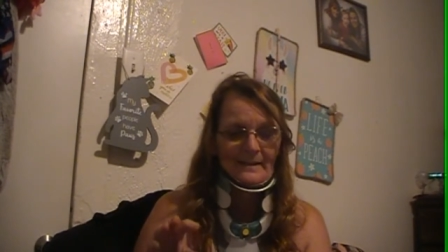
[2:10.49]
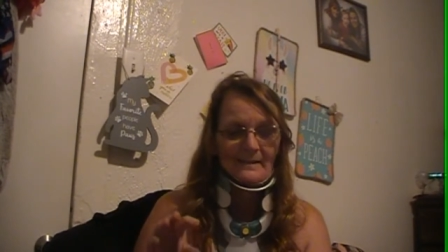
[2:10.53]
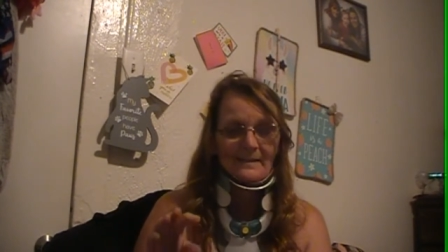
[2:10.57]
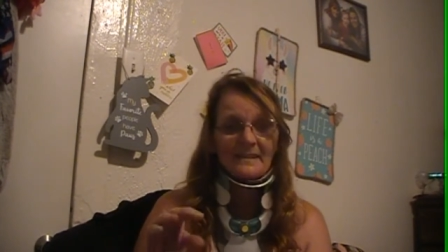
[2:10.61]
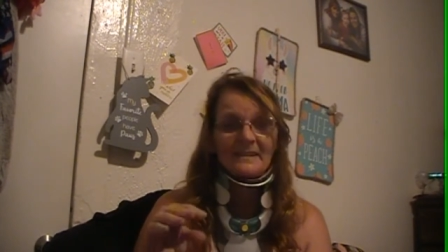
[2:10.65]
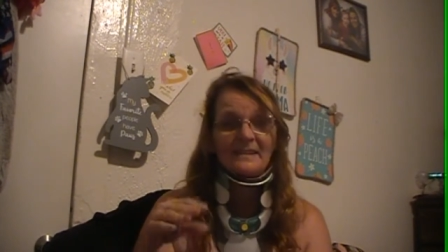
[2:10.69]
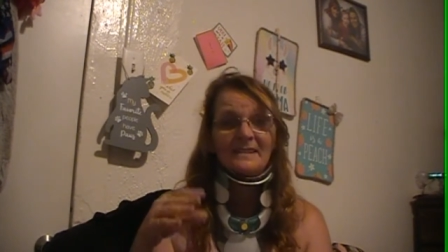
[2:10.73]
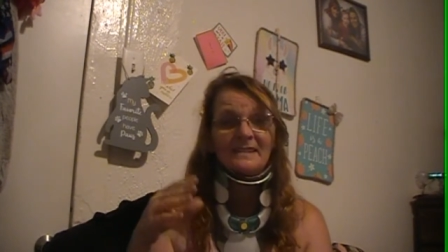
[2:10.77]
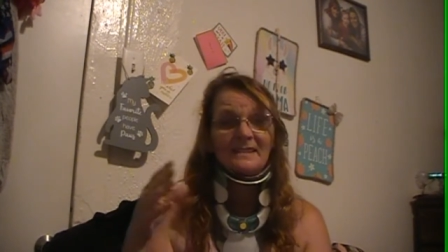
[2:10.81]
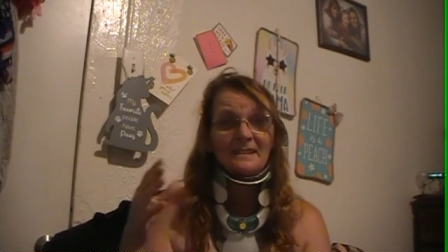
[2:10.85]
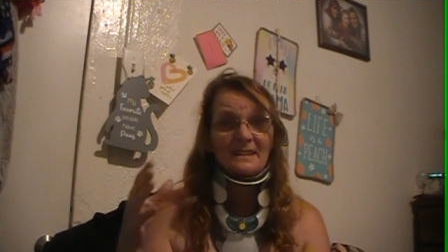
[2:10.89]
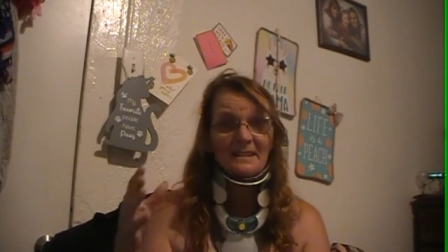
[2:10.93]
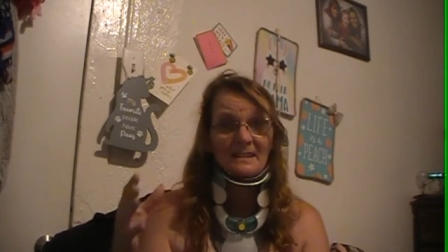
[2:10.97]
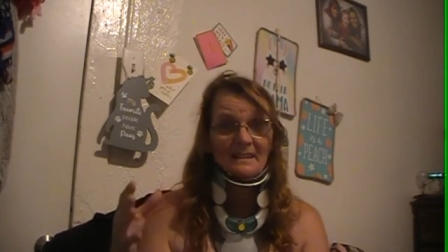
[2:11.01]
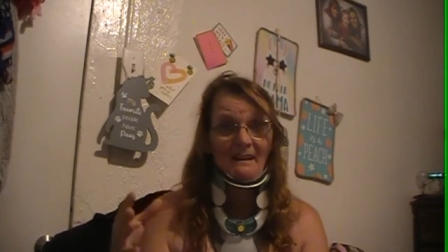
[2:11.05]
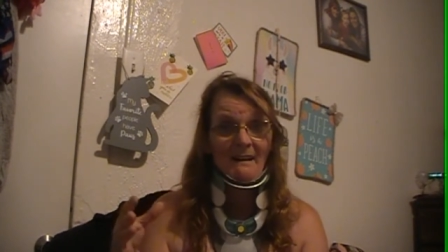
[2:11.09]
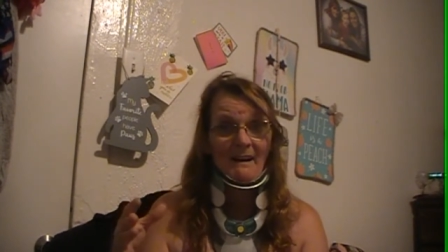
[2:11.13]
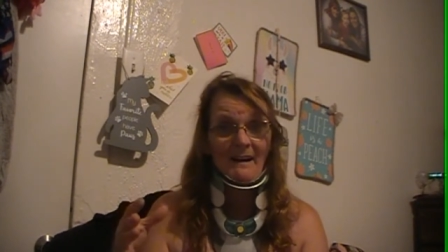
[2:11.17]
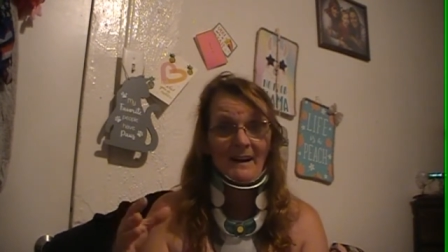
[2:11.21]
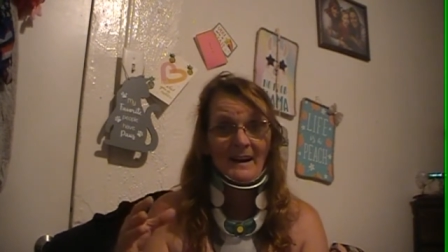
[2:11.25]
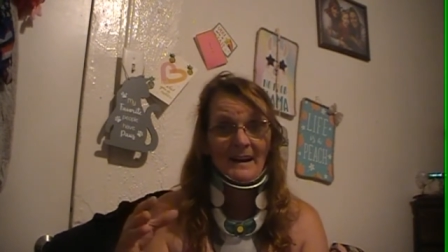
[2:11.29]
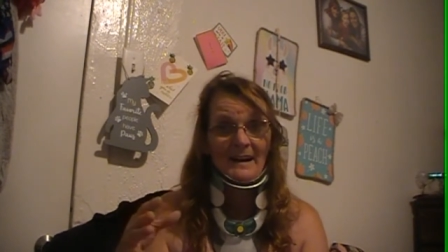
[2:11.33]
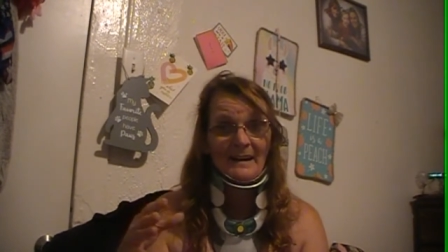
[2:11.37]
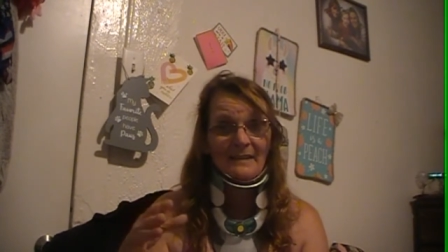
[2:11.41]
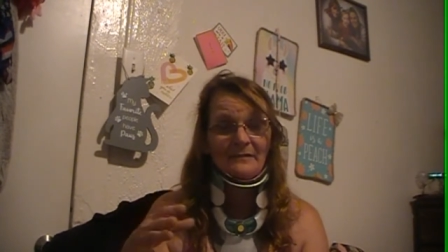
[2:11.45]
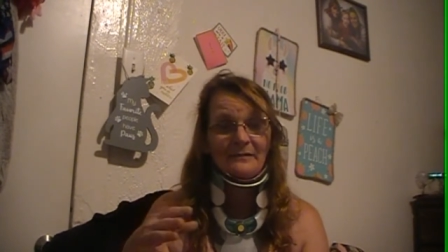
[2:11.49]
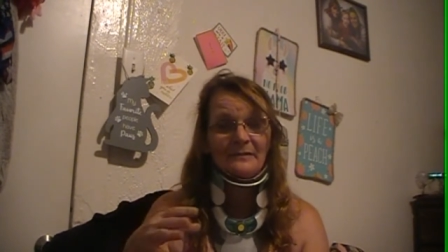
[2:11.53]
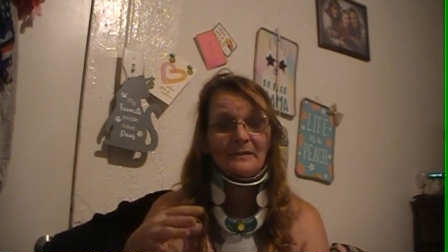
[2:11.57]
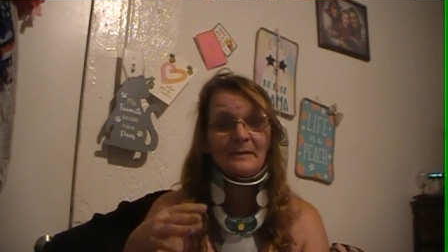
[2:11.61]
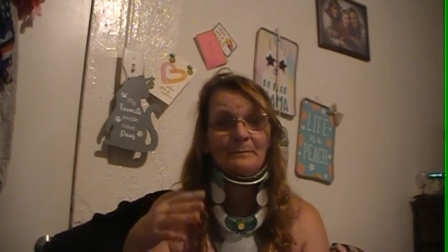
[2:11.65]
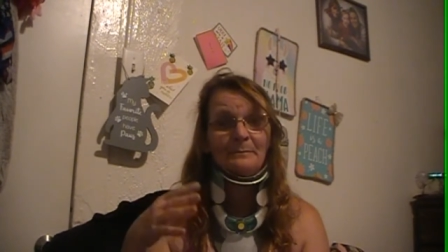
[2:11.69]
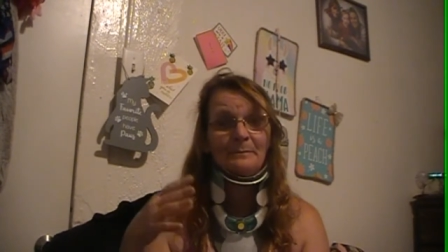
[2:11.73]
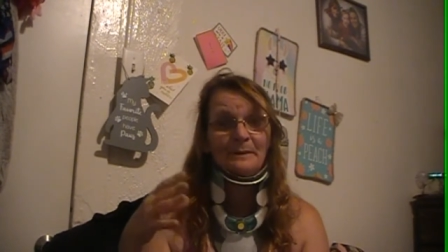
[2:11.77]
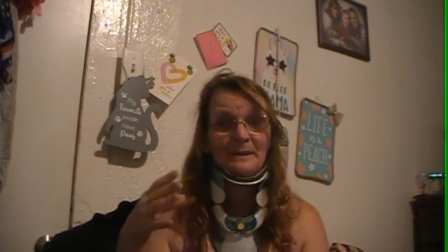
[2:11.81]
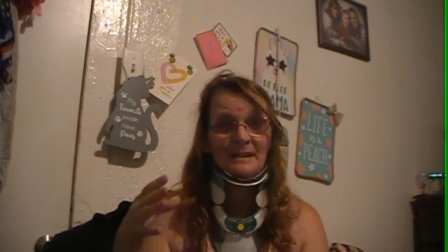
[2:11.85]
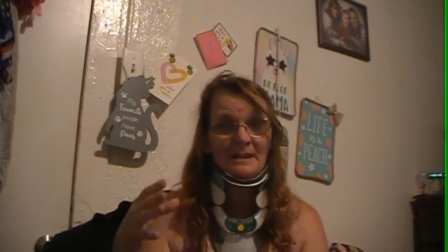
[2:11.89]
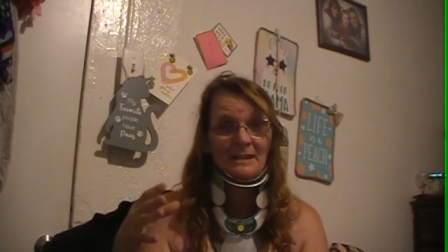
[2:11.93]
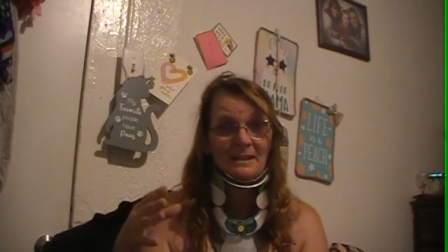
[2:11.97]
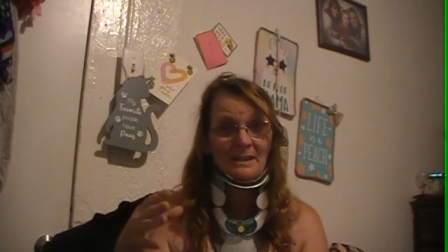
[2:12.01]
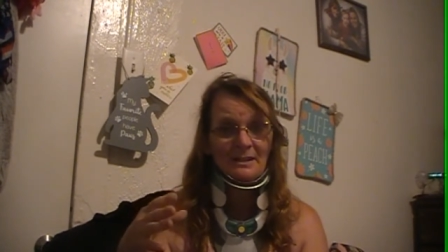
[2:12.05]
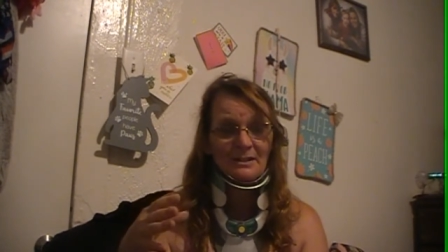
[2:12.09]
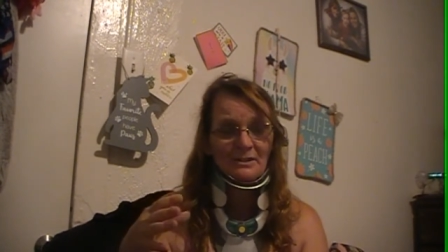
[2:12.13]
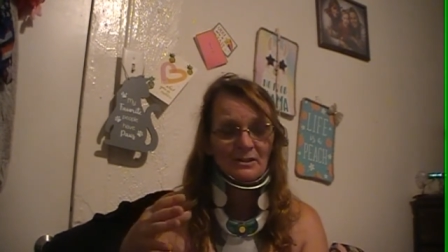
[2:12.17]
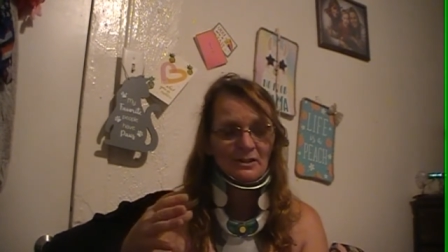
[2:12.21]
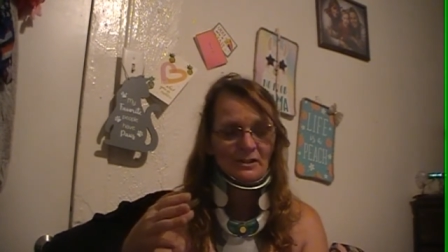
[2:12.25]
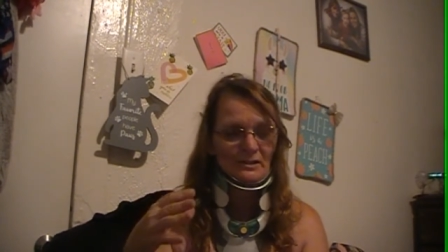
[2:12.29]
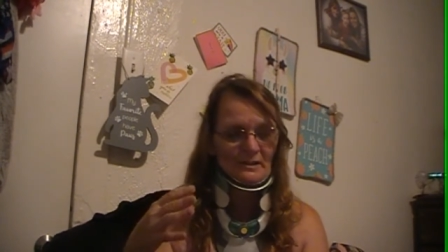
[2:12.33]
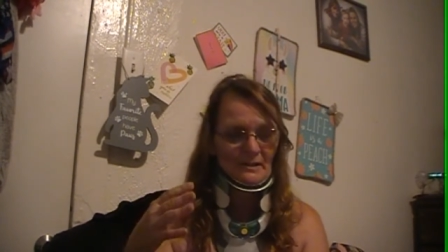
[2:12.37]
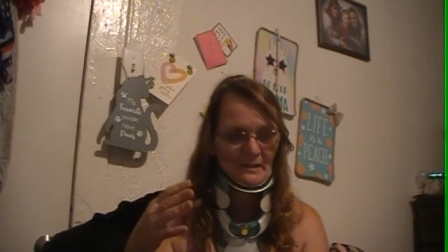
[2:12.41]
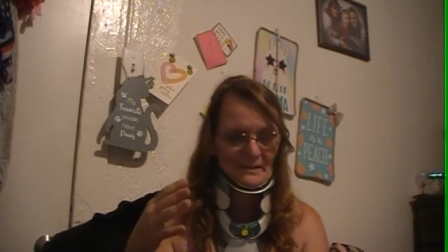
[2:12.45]
the sea life, the
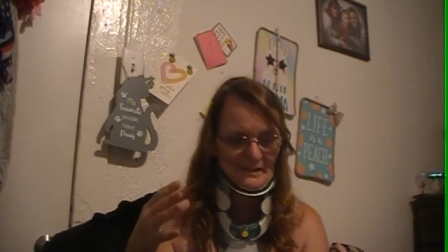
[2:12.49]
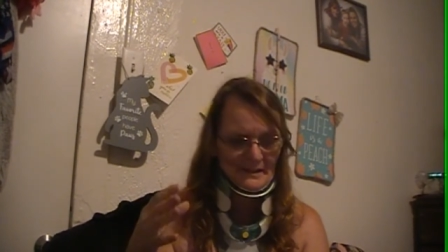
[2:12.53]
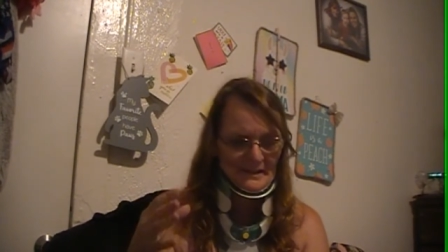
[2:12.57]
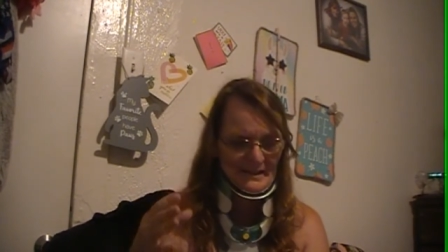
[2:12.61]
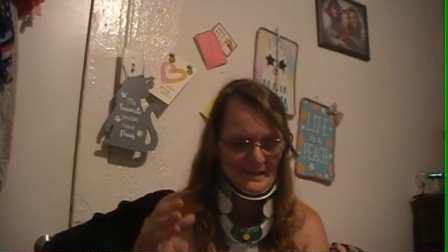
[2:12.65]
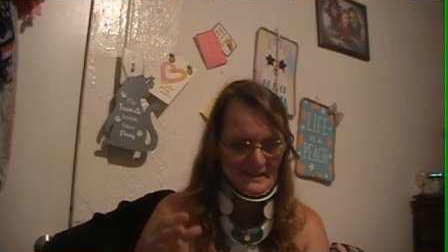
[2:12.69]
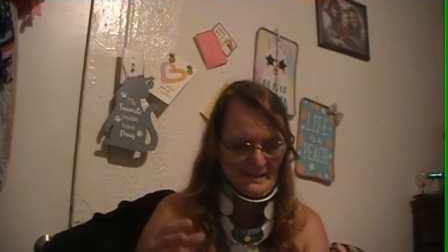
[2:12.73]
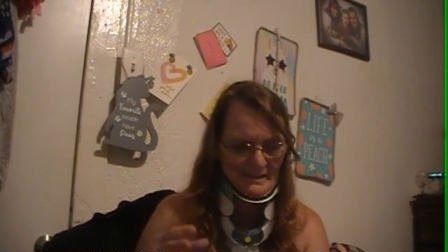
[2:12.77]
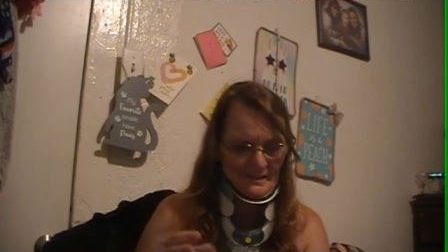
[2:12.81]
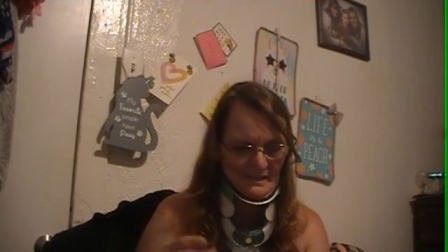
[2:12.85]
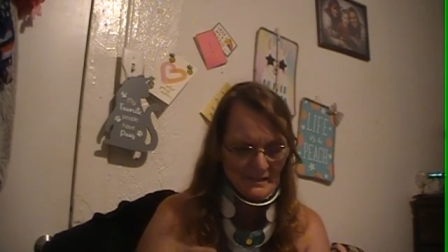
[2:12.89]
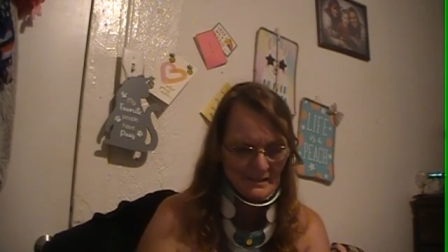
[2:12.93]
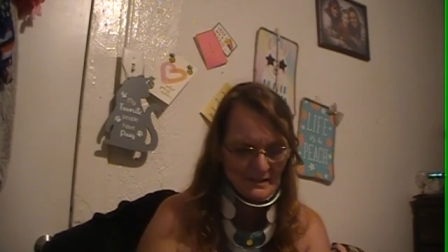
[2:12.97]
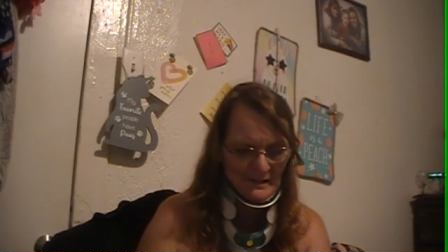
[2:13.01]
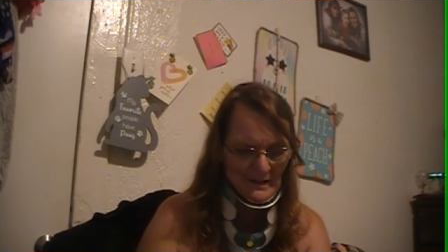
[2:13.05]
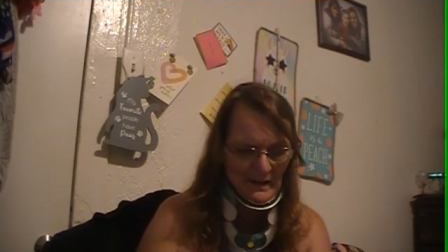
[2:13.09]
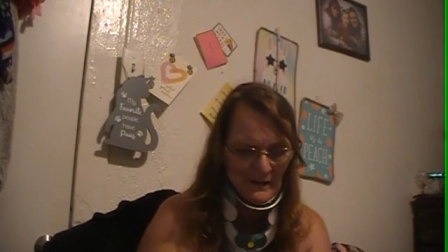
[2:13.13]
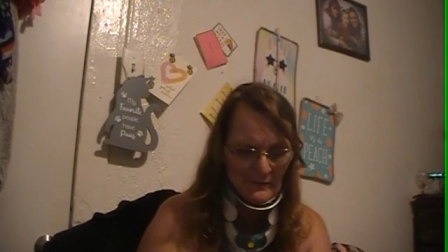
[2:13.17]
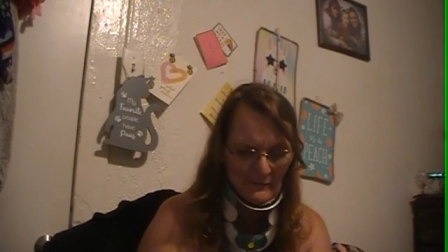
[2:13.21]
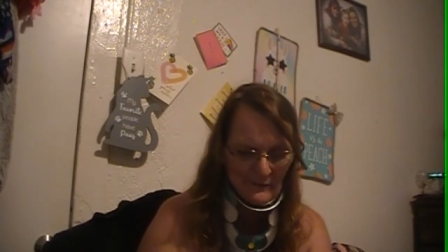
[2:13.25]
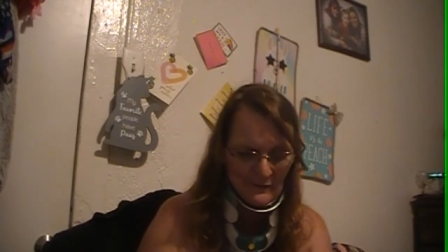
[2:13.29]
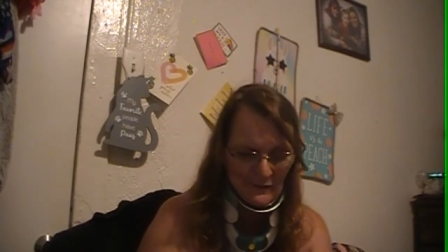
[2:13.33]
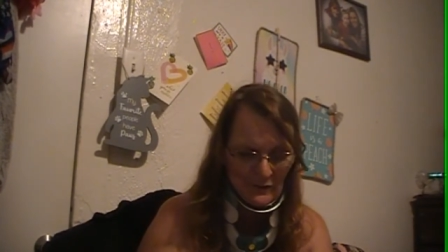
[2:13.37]
beach, the things and stuff.